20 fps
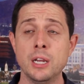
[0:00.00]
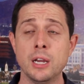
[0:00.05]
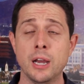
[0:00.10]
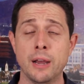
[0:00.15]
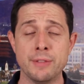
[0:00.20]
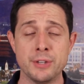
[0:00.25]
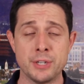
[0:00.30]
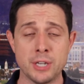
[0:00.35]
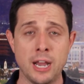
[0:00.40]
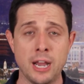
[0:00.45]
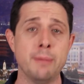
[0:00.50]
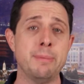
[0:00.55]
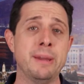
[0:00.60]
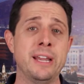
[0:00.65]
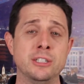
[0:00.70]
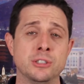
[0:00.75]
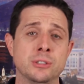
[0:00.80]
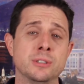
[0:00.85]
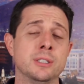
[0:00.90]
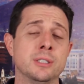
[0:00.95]
of the top
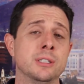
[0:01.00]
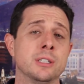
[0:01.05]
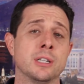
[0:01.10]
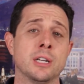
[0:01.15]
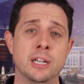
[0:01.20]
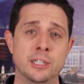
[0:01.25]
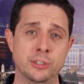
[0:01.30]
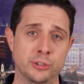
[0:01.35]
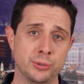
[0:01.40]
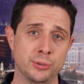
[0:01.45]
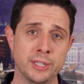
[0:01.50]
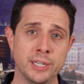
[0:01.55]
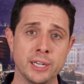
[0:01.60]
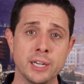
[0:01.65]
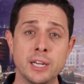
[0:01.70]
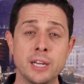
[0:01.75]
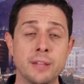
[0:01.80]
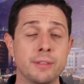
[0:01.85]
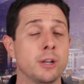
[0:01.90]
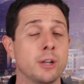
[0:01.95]
agents in the country
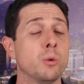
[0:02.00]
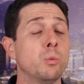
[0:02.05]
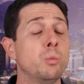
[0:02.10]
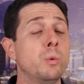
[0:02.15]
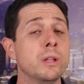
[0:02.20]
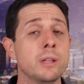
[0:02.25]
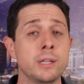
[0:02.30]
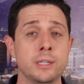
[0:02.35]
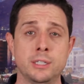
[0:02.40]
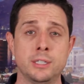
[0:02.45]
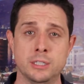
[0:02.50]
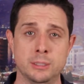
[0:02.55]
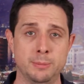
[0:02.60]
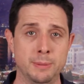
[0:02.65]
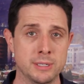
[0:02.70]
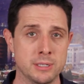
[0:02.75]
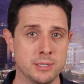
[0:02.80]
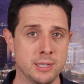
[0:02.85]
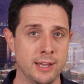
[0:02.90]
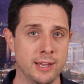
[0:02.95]
that are willing to
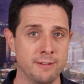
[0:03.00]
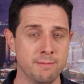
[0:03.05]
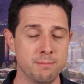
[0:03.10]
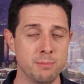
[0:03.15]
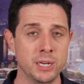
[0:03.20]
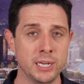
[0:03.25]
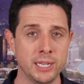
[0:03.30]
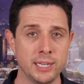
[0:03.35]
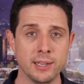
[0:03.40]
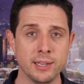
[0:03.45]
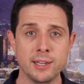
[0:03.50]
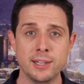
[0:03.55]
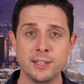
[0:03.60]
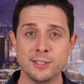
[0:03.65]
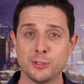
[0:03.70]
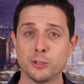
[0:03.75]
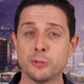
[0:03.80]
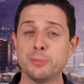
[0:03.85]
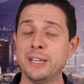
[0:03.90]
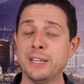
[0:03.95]
spend a lot of money.
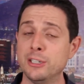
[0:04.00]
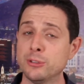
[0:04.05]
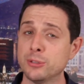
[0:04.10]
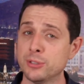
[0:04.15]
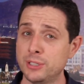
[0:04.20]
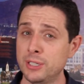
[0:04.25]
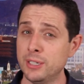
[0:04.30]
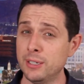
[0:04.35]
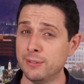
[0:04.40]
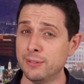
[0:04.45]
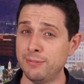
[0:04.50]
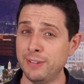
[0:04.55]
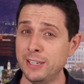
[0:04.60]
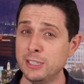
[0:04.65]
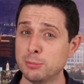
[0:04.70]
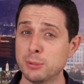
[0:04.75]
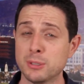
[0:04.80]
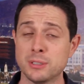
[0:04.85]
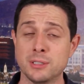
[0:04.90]
So it'll be interesting if Facebook